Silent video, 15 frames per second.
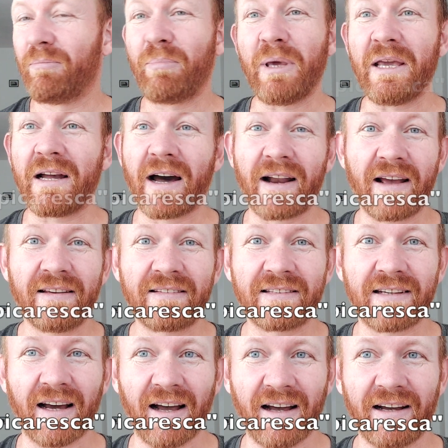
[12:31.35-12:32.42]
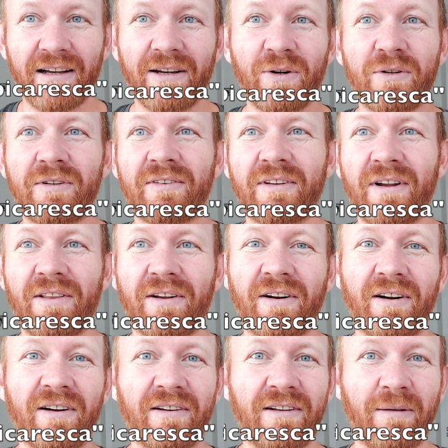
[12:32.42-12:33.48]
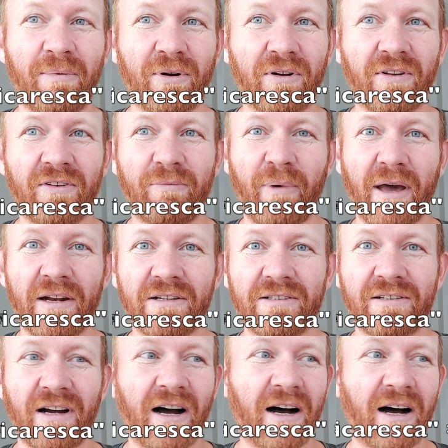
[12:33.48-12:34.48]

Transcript: picaresca, which is another typical Spanish